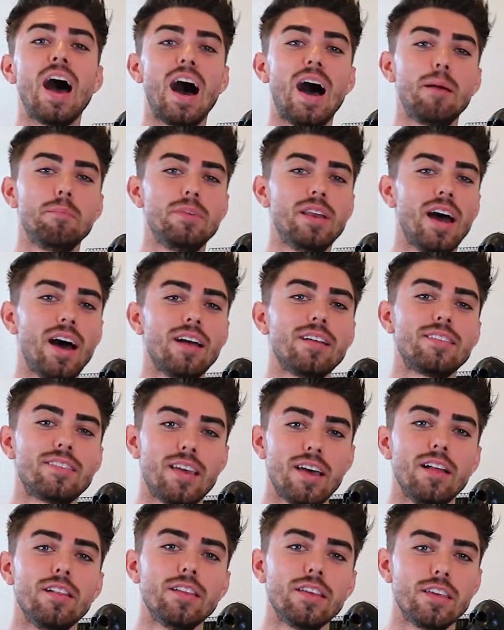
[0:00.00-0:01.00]
I'm not
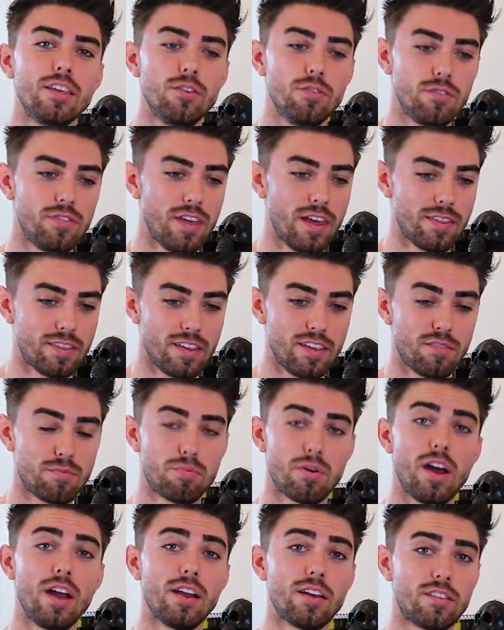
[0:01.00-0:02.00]
telling you that these
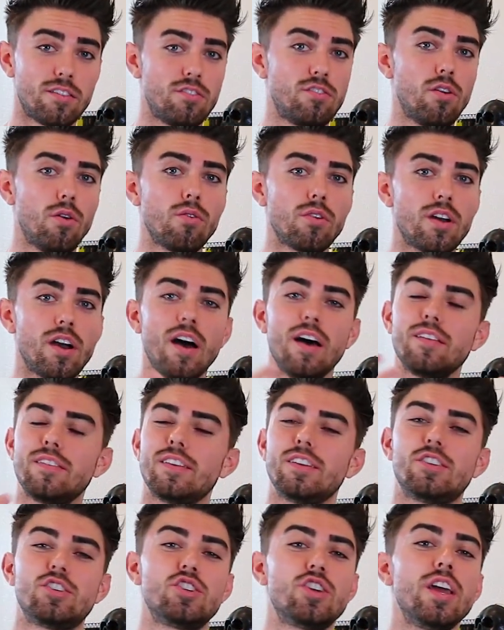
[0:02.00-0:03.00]
products don't cause
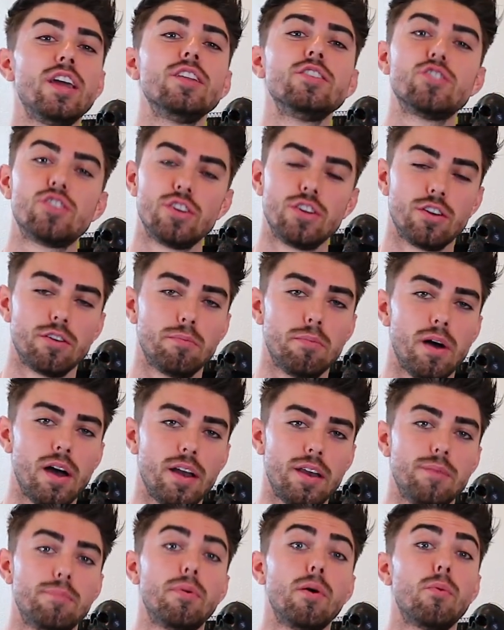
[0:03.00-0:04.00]
a change in your
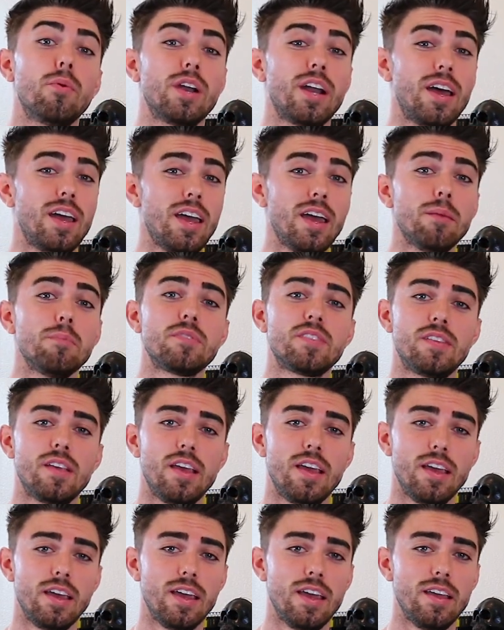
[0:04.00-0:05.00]
body, but what I am
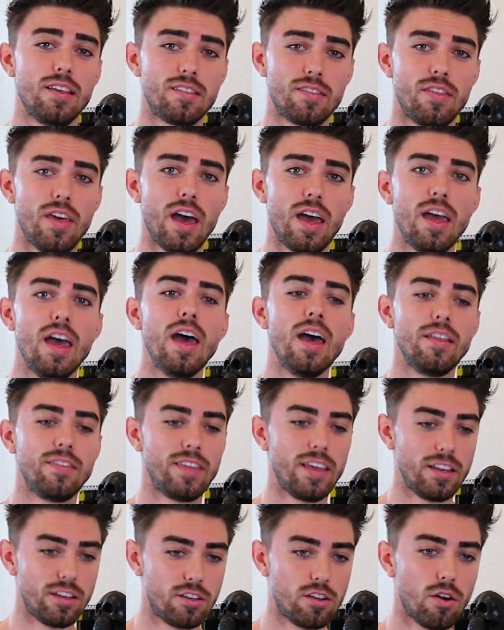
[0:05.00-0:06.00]
saying is that
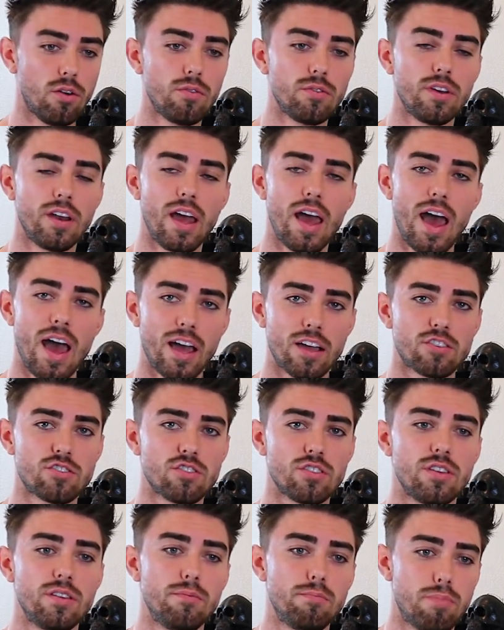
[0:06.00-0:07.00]
they don't
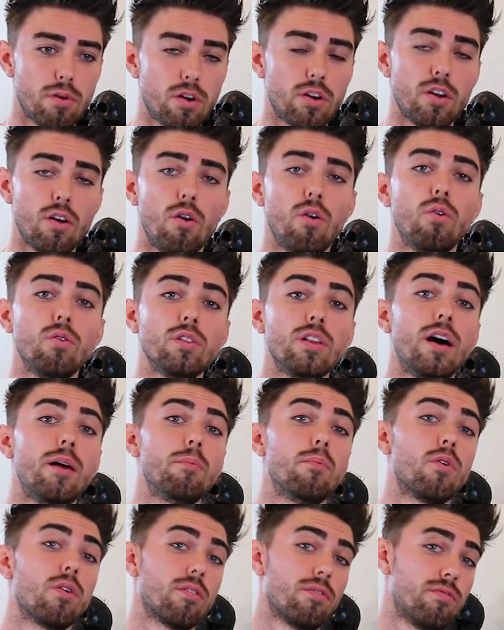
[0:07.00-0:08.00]
actually burn a whole lot
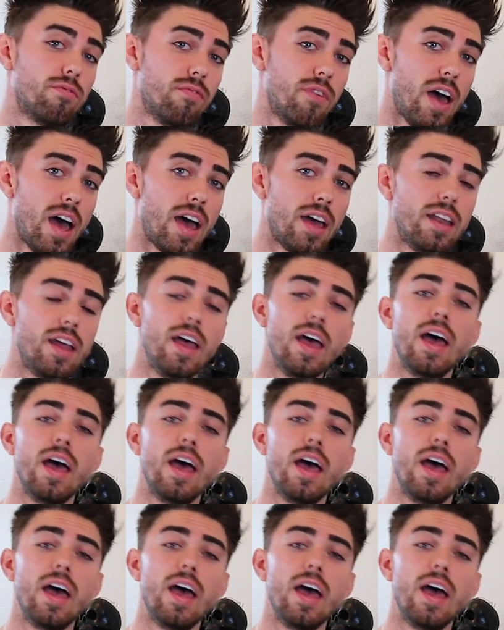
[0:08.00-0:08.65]
more fat.